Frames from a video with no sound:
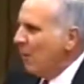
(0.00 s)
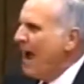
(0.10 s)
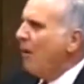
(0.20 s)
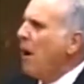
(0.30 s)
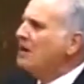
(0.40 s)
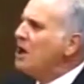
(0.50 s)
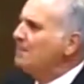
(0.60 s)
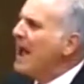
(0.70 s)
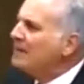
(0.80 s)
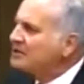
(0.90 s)
Well, what do
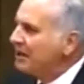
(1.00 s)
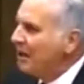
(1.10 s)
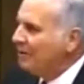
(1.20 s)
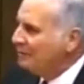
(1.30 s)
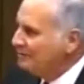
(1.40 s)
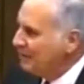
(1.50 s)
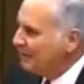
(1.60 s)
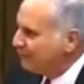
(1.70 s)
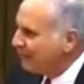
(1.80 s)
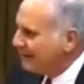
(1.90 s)
you base it on,
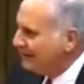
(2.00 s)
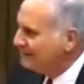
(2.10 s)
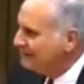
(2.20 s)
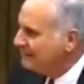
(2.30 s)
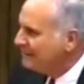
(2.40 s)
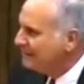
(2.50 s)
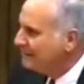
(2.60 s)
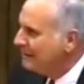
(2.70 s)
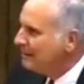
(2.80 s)
dear friend?